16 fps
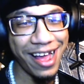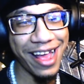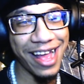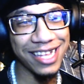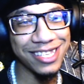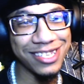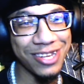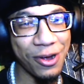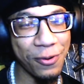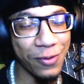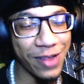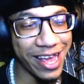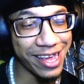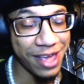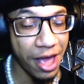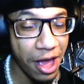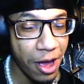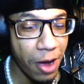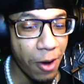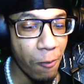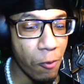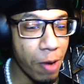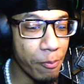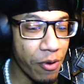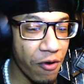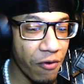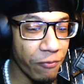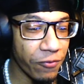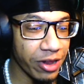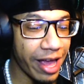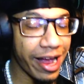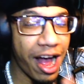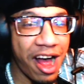And so, like, we both were, like,